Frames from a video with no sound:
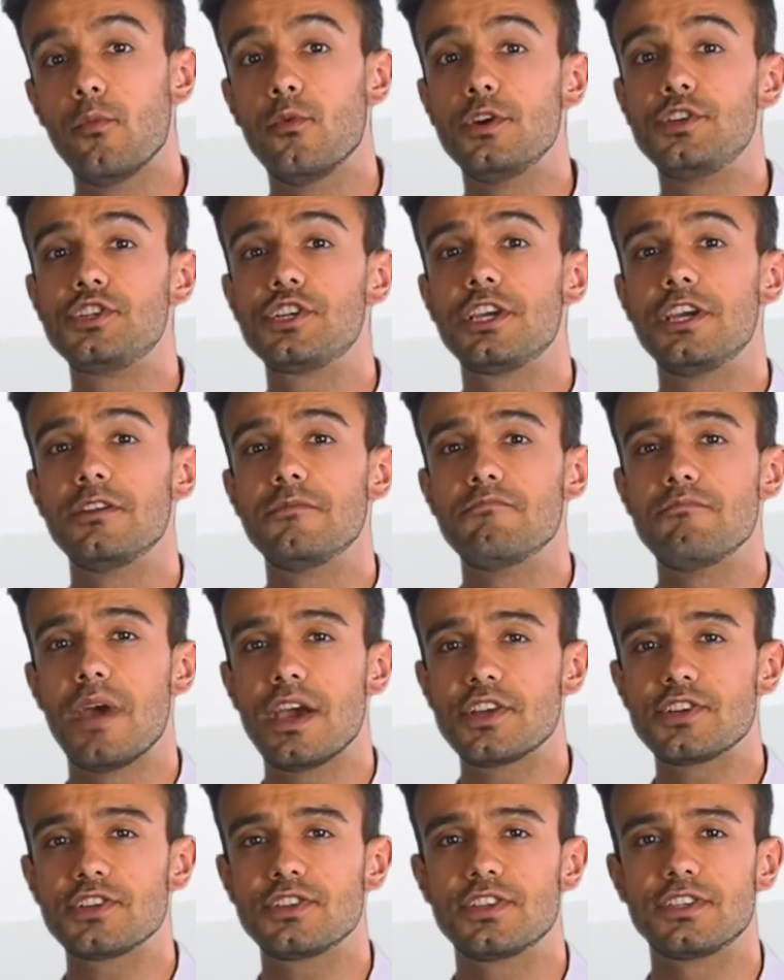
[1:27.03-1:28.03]
which can
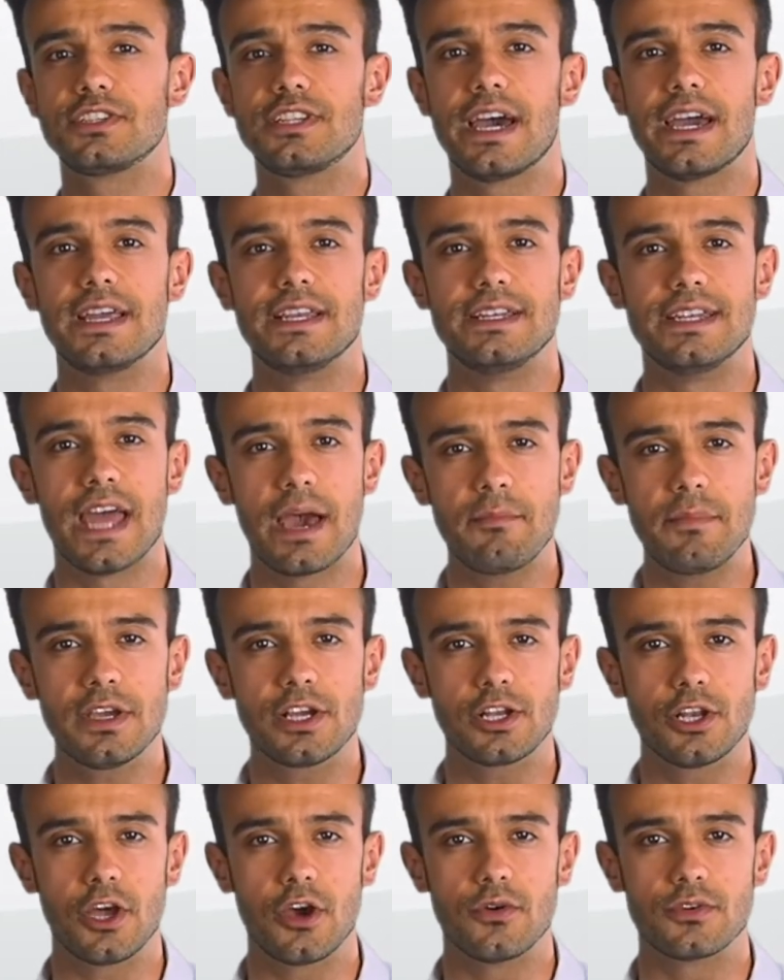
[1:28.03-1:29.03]
measure the
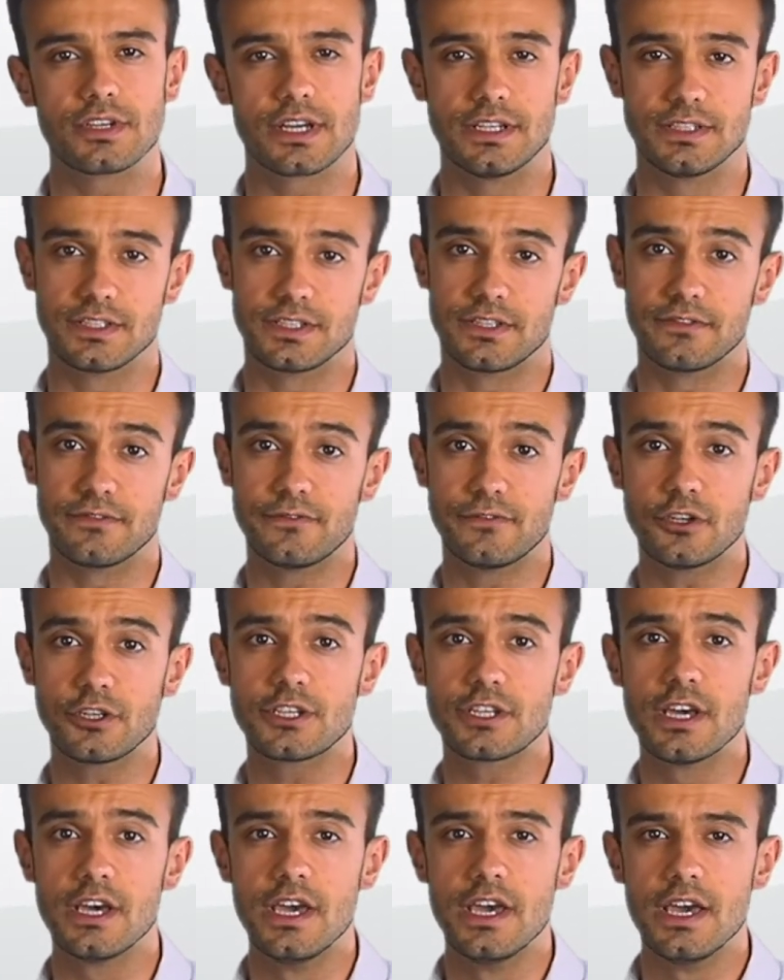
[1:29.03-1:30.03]
dynamic load under the foot,